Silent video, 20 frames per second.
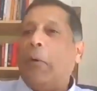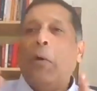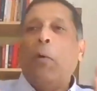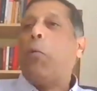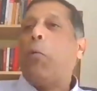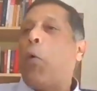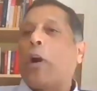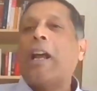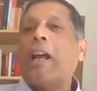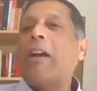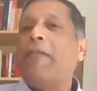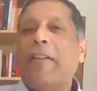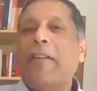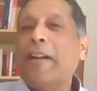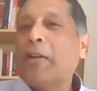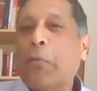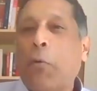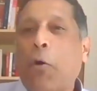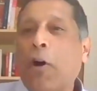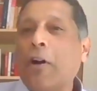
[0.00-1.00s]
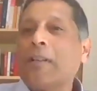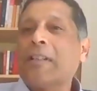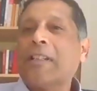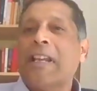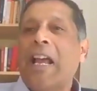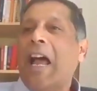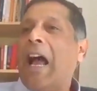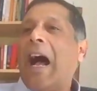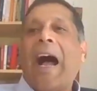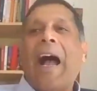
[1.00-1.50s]
or whatever it
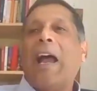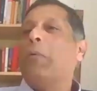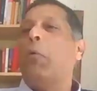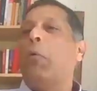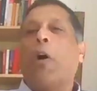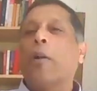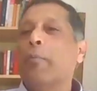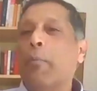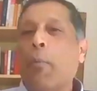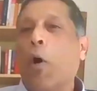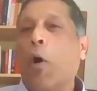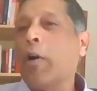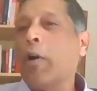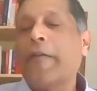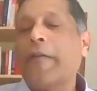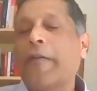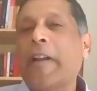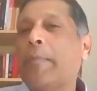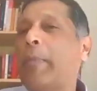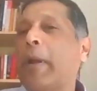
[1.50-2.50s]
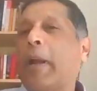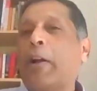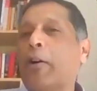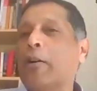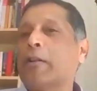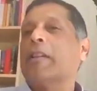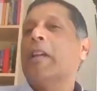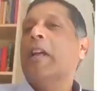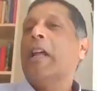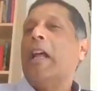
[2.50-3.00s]
was, I want more of it
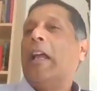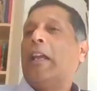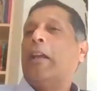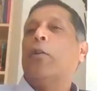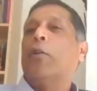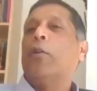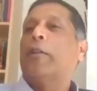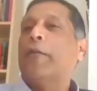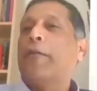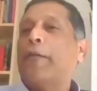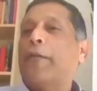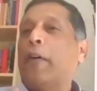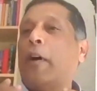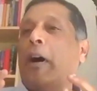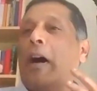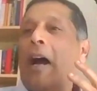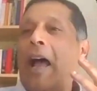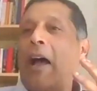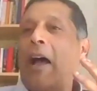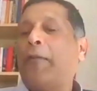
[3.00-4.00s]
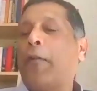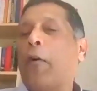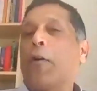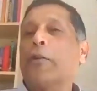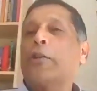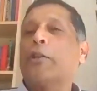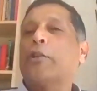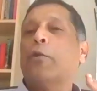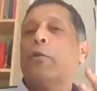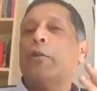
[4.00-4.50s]
because you know the
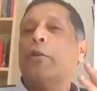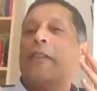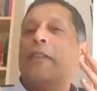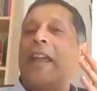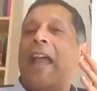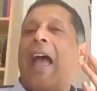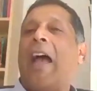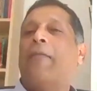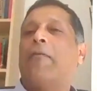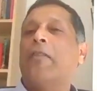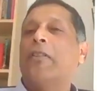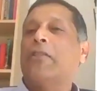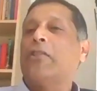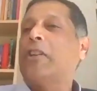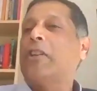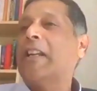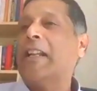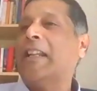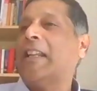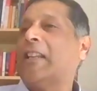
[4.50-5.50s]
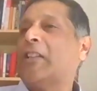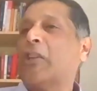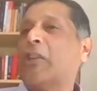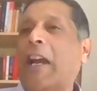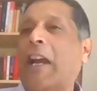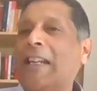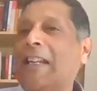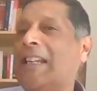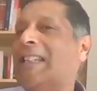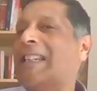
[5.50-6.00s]
fortune of the average Indian, the
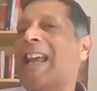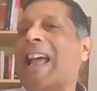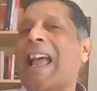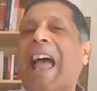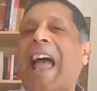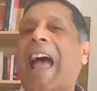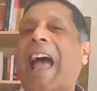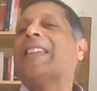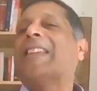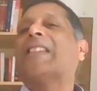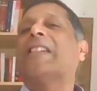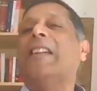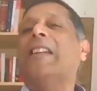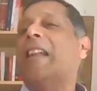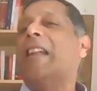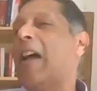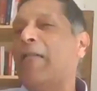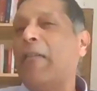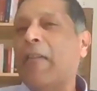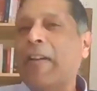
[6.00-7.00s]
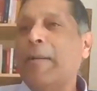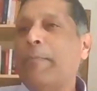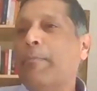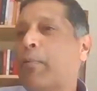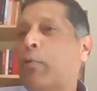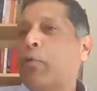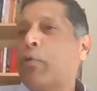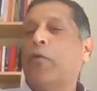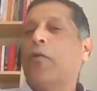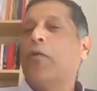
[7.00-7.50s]
Chinese, has never
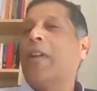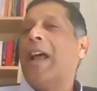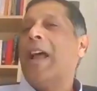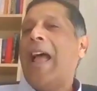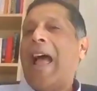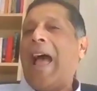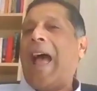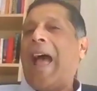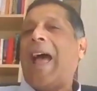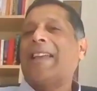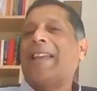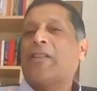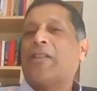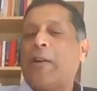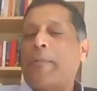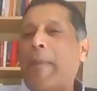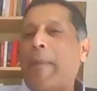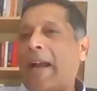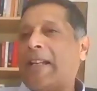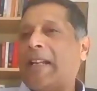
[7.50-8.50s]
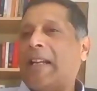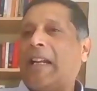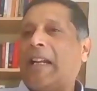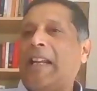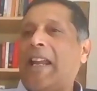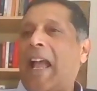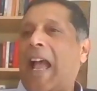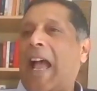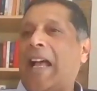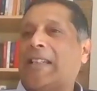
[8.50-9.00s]
improved as
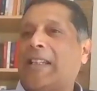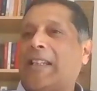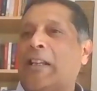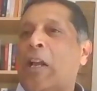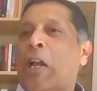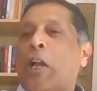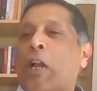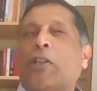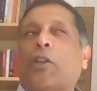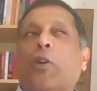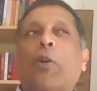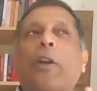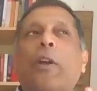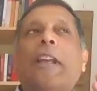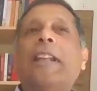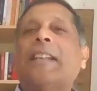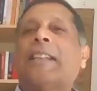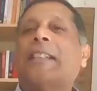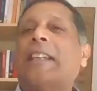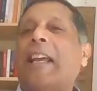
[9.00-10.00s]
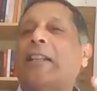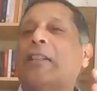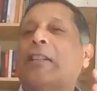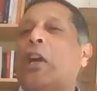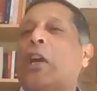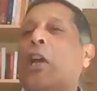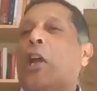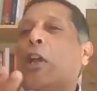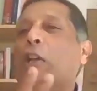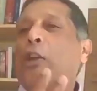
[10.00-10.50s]
dramatically as. So, in a
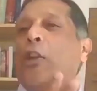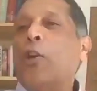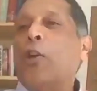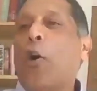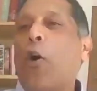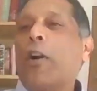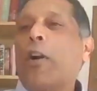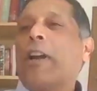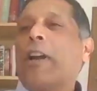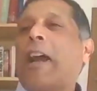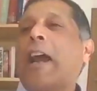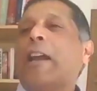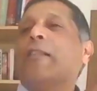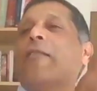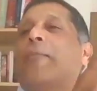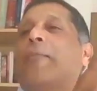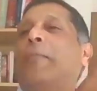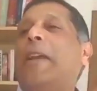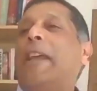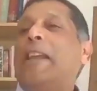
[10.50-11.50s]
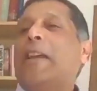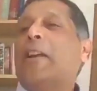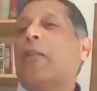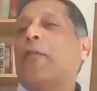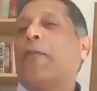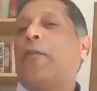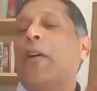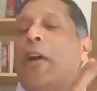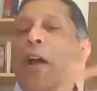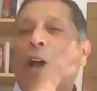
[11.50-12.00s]
sense, your kind of period
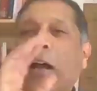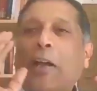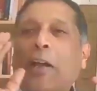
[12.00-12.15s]
of